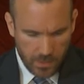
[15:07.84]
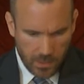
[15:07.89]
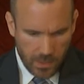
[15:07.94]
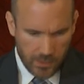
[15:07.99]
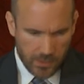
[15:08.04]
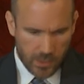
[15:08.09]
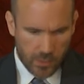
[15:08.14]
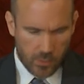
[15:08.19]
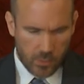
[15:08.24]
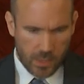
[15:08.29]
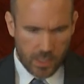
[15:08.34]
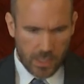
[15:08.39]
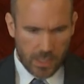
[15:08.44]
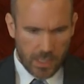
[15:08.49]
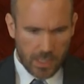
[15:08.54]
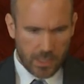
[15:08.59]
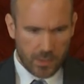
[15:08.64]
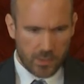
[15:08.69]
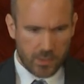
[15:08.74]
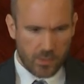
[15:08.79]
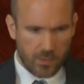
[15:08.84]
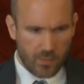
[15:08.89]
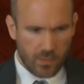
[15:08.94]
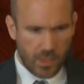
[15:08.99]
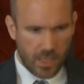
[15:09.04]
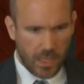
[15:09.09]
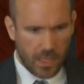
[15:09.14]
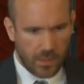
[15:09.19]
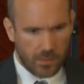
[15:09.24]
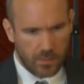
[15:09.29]
I think you get a hint of
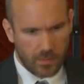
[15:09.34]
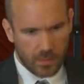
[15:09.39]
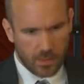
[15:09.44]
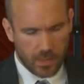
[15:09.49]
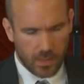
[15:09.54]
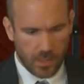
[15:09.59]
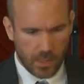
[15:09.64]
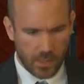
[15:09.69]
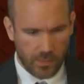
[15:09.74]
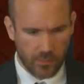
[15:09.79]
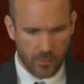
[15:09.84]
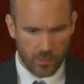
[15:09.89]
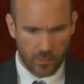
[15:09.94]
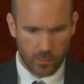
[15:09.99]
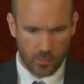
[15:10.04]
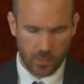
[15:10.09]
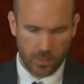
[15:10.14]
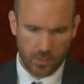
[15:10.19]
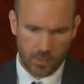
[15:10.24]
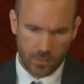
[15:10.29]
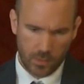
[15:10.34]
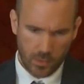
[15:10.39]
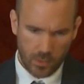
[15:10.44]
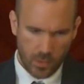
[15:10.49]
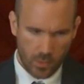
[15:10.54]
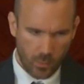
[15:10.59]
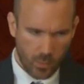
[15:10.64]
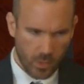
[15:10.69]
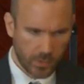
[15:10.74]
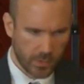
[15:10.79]
that. And if you look
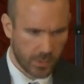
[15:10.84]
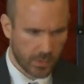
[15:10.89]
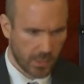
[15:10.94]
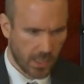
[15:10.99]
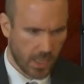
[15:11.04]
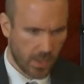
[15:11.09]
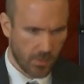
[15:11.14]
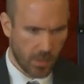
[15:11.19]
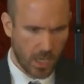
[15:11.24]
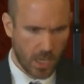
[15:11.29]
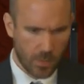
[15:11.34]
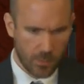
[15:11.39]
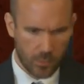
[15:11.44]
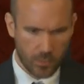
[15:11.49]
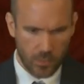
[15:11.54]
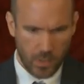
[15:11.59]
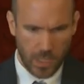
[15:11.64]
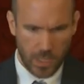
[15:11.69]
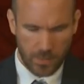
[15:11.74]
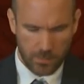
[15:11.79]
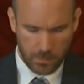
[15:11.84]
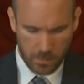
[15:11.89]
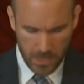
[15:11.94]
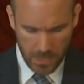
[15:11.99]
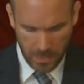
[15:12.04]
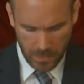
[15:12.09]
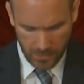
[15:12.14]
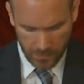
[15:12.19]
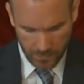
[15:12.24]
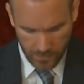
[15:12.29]
at what the term upright
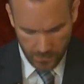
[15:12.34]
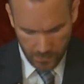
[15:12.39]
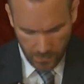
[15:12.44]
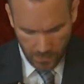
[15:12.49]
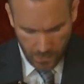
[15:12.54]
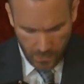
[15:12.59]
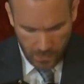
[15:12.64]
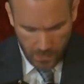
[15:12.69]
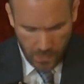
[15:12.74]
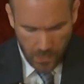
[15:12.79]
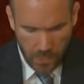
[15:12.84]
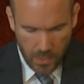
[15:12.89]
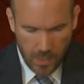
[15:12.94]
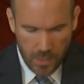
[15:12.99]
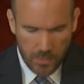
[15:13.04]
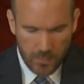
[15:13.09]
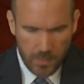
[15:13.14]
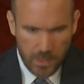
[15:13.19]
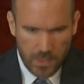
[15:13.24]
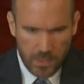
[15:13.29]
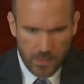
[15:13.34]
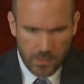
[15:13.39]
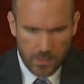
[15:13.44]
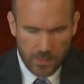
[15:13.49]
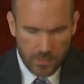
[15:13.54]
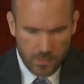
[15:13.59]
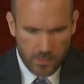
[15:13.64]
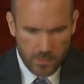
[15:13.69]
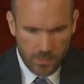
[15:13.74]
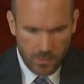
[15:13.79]
means, it
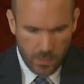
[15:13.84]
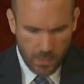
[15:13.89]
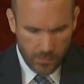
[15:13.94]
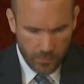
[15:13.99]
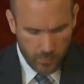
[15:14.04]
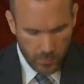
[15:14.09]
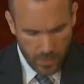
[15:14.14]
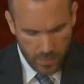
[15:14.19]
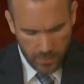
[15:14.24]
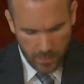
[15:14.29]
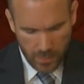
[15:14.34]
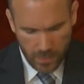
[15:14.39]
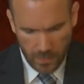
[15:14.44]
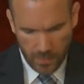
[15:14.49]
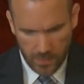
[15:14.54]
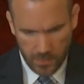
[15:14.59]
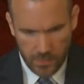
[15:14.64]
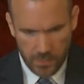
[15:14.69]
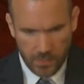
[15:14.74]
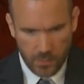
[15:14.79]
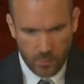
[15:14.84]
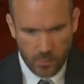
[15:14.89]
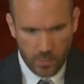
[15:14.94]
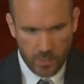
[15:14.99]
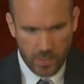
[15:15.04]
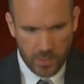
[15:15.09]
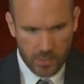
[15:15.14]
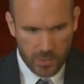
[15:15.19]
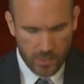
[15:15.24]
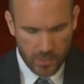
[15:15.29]
means three things,
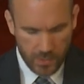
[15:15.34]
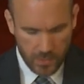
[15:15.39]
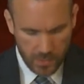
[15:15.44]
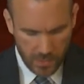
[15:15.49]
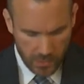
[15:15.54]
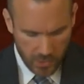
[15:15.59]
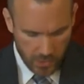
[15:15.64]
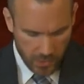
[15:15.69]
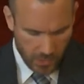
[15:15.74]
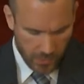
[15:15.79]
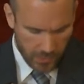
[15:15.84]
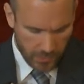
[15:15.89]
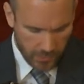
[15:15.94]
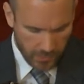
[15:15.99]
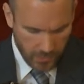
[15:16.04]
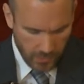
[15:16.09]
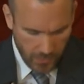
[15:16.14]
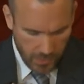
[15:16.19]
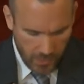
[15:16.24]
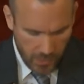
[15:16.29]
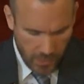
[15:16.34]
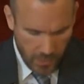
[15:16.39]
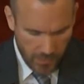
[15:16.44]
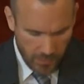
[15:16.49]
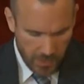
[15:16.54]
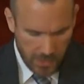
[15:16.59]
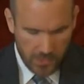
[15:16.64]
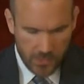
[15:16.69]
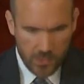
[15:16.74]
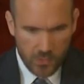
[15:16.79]
according to the dictionary. It
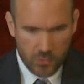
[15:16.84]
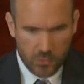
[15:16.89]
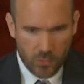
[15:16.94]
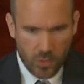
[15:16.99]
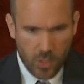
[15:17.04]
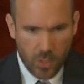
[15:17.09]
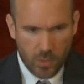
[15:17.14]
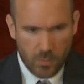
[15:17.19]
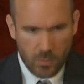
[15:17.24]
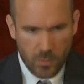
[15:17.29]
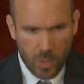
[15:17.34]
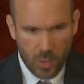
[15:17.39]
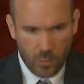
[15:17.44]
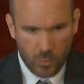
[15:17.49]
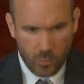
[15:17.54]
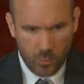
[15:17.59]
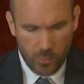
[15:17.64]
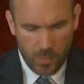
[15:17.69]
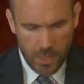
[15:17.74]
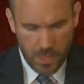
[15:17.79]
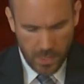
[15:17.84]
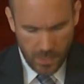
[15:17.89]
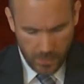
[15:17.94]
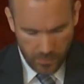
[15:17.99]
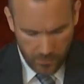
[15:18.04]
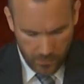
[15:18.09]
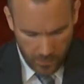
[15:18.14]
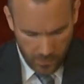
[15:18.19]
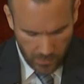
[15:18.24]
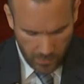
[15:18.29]
means strong moral
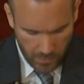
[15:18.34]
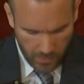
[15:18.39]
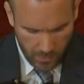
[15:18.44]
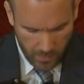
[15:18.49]
behavior,